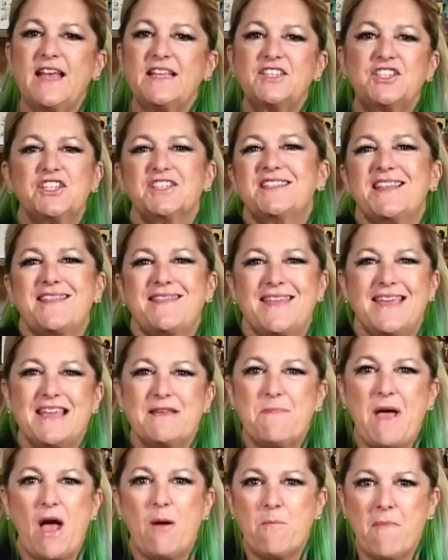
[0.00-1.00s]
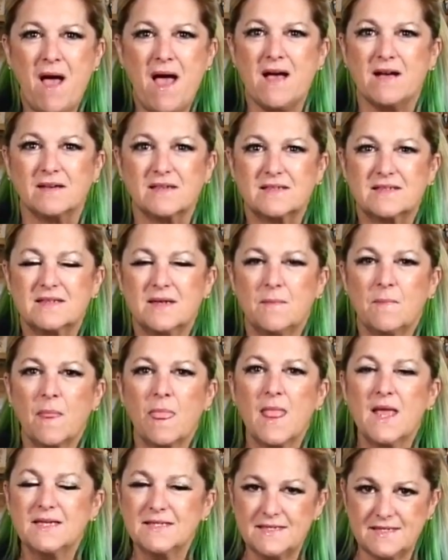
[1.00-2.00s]
just the thing about mugs.
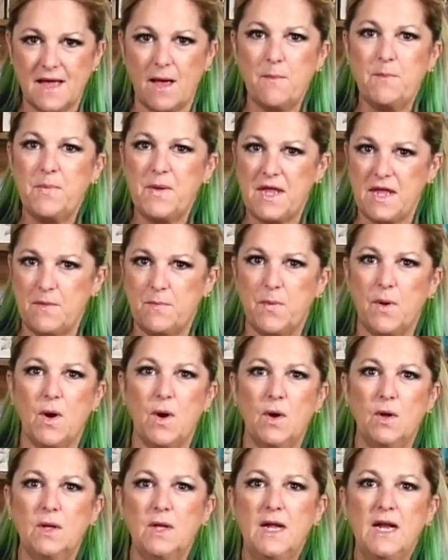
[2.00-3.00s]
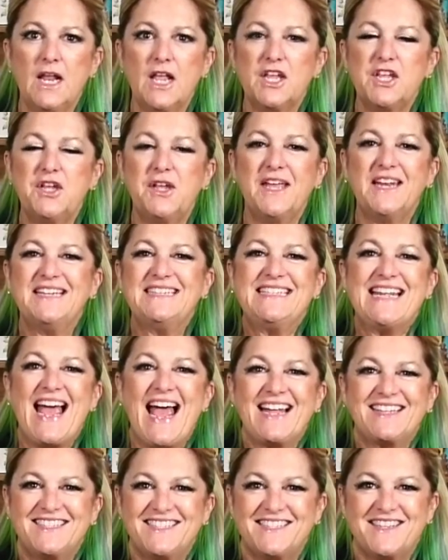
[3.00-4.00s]
Some people, you get
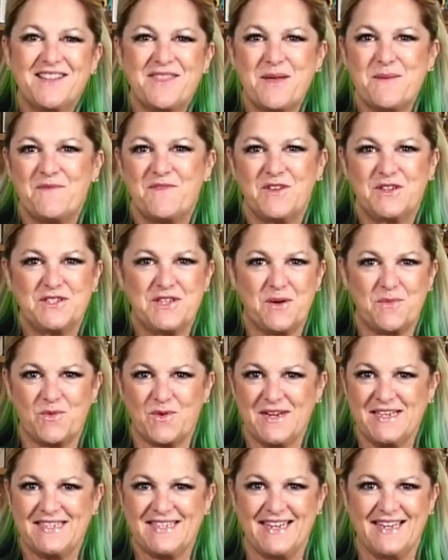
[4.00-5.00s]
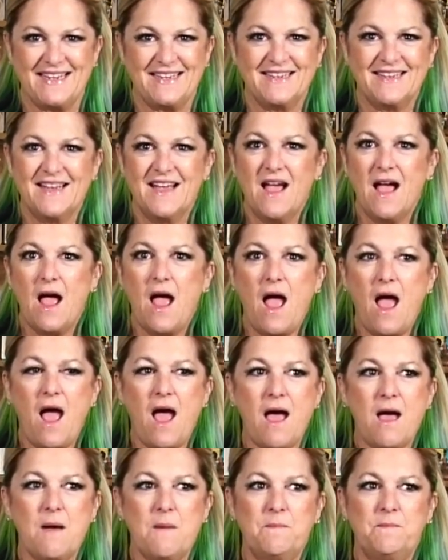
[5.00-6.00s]
attached to them for some reason.
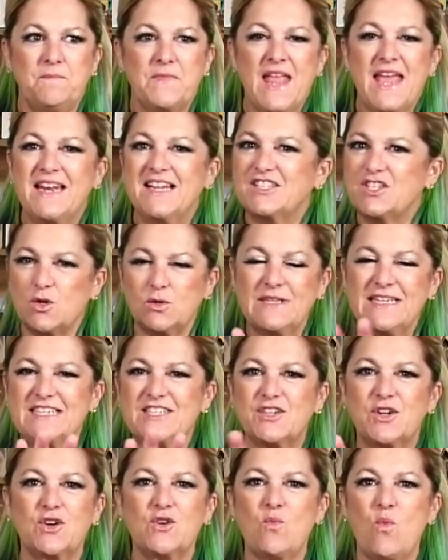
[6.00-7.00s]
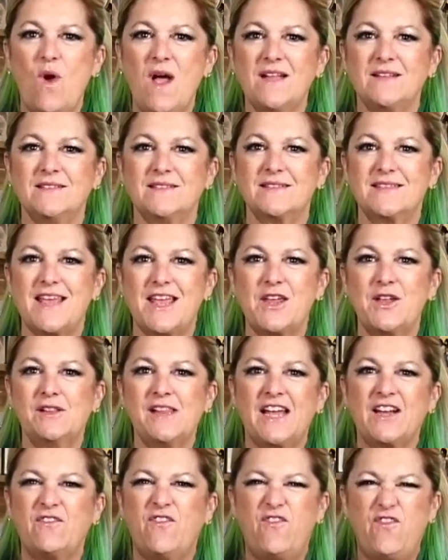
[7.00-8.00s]
And it's only certain ones that you
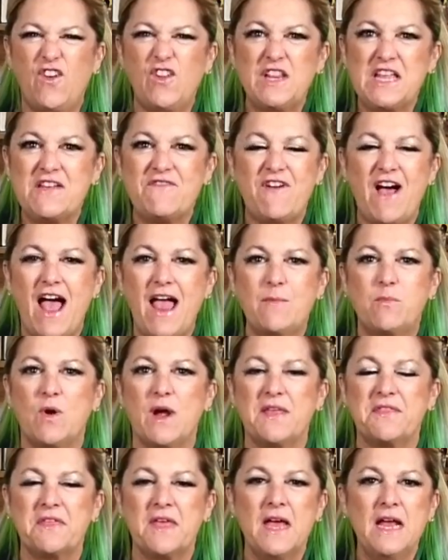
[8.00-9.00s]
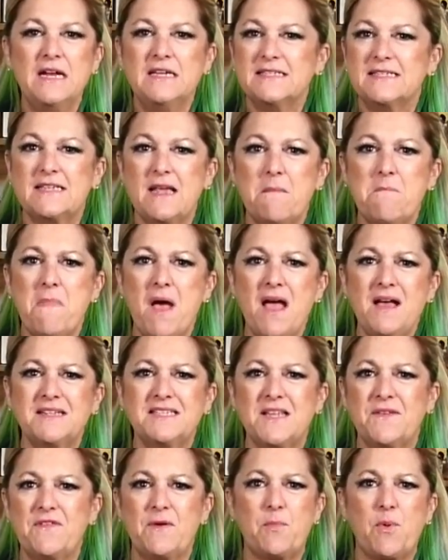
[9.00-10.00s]
like fully vibe with. Some mugs,
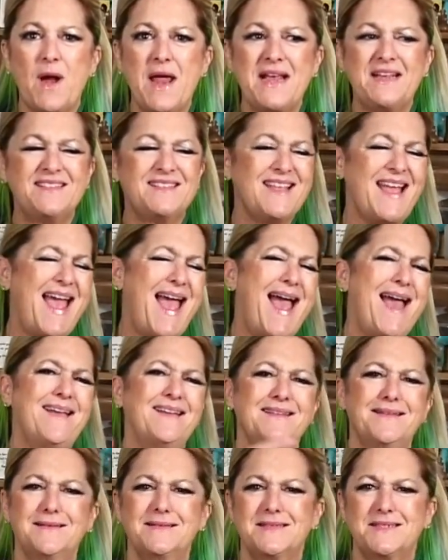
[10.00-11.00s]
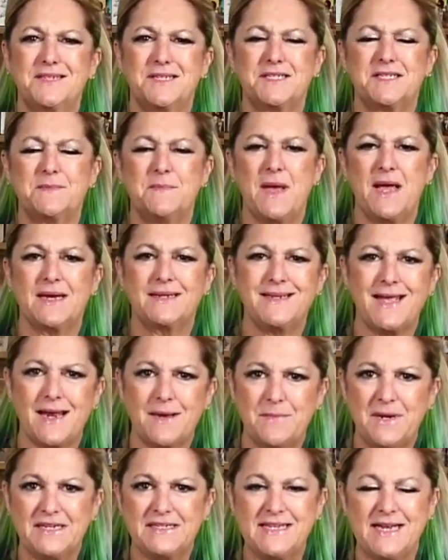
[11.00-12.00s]
if it breaks, it's just a mug, not a
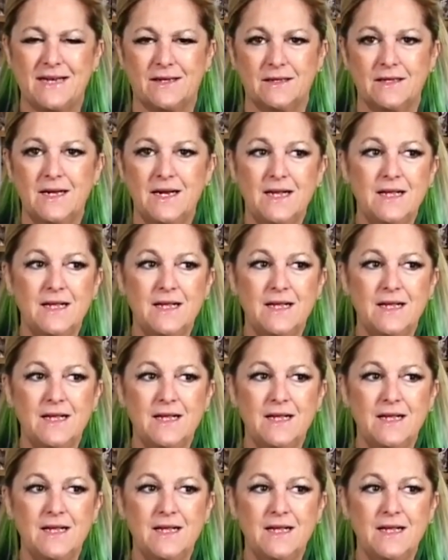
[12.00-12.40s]
big deal.